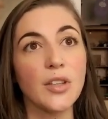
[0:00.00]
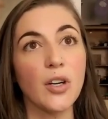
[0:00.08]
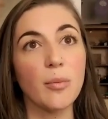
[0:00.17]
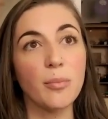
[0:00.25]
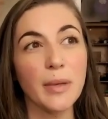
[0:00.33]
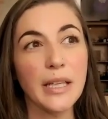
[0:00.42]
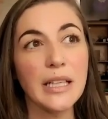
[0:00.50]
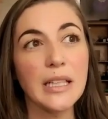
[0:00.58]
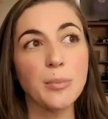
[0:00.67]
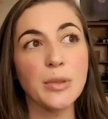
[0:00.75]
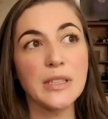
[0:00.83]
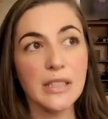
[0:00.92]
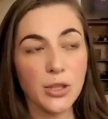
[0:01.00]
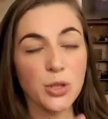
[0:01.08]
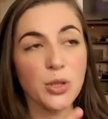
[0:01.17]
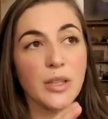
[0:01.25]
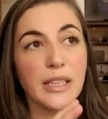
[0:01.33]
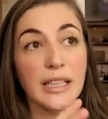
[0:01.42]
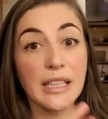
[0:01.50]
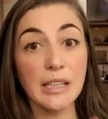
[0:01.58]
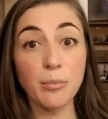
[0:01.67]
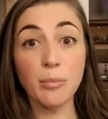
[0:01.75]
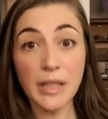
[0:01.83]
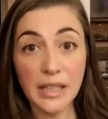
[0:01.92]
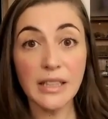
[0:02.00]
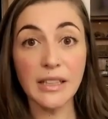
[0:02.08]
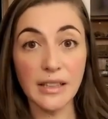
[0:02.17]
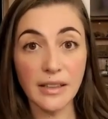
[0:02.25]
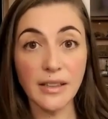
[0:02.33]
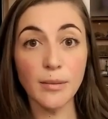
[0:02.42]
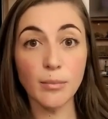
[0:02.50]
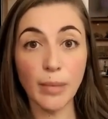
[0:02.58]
are being potentially impeded